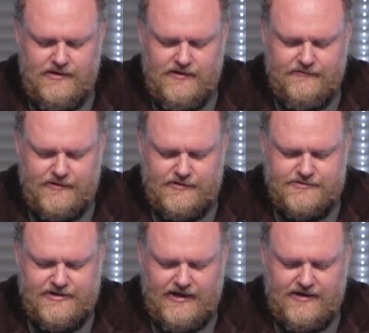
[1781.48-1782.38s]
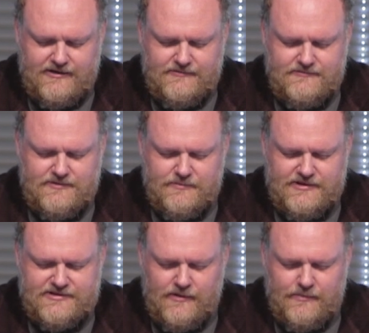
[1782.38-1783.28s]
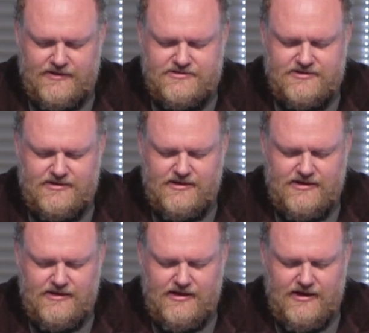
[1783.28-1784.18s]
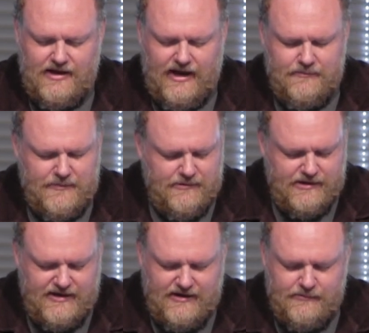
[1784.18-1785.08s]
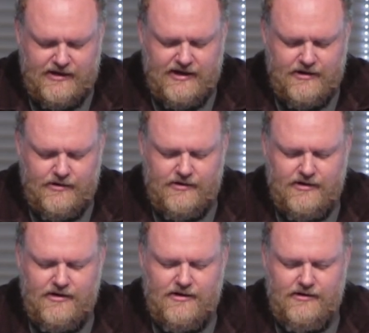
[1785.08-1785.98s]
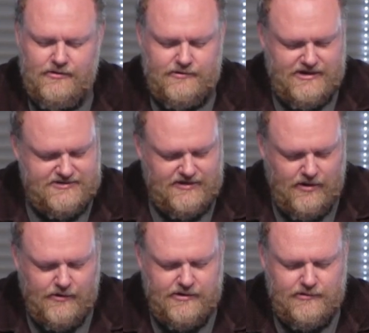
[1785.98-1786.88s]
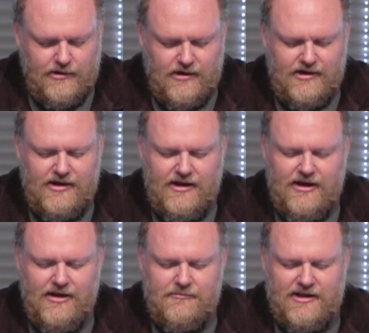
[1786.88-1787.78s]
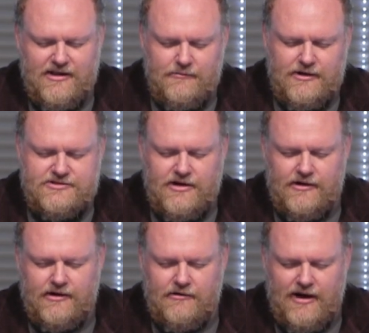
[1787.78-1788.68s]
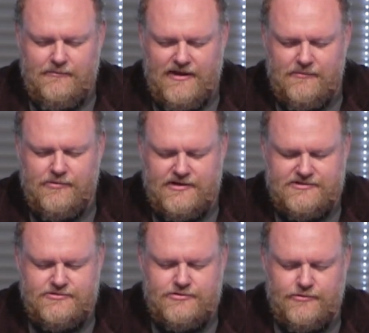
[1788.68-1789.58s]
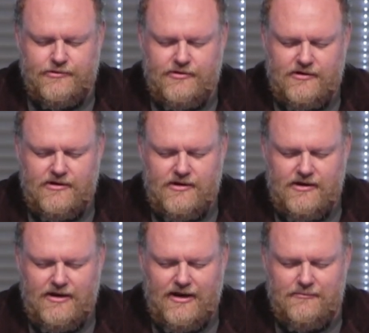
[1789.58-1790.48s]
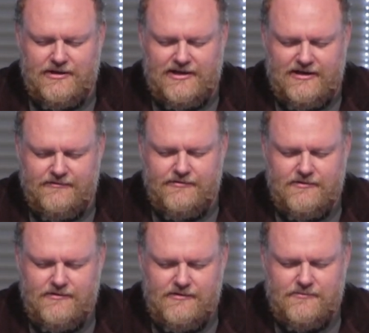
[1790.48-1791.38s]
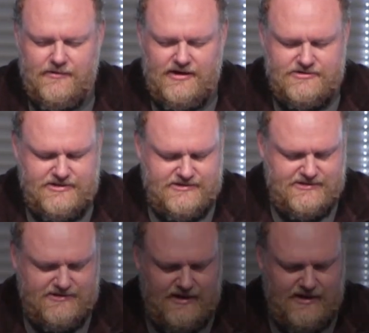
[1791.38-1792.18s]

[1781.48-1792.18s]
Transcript: for your sake. So please help us. And be with anyone here who doesn't know you, Lord. May they reach out and grab that present truth and believe. Pray in Jesus'